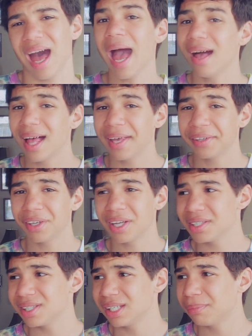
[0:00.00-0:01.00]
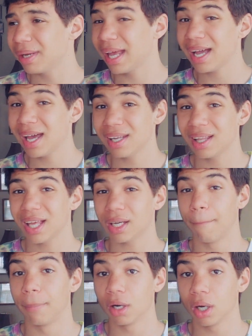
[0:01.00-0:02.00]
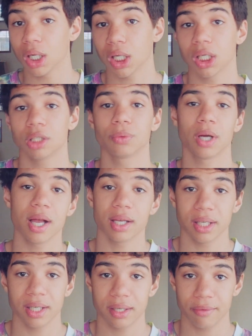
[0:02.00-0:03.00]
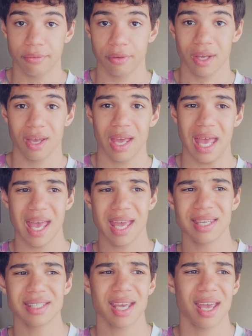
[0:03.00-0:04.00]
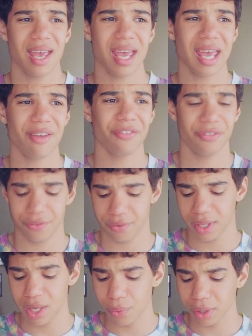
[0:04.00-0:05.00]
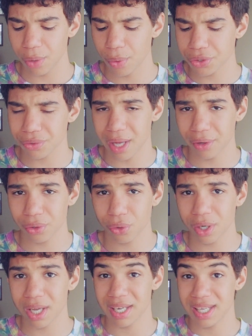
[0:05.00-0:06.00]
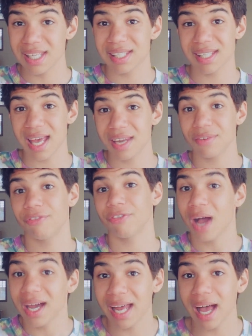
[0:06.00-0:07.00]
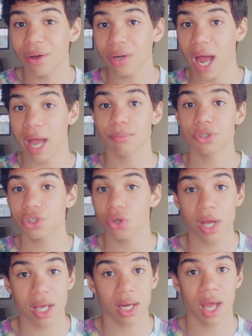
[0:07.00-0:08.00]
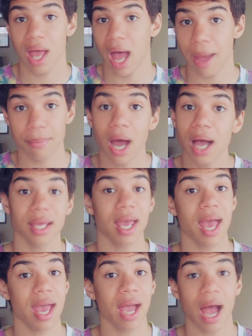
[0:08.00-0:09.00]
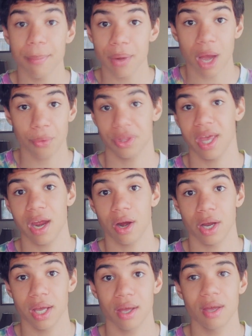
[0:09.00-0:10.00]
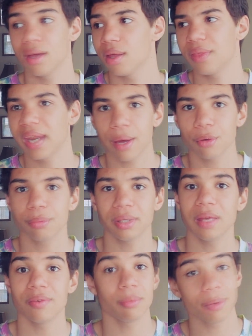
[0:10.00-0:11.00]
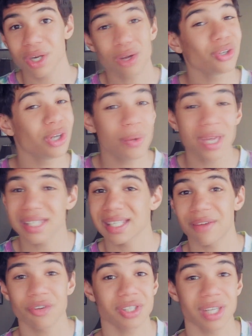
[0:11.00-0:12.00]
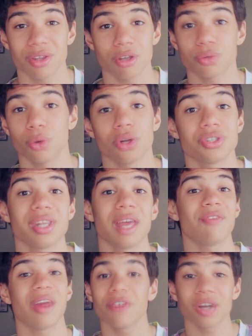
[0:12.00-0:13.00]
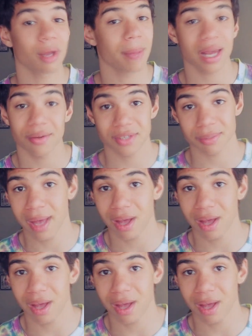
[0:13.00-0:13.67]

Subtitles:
I like London, but I kind of like America where I live. And if he really was with Eleanor and he said flat out, I'm straight, I'm not gay, I'm not with Harry, then I would believe it. But you know, Louis has never said those words and they've never come out of his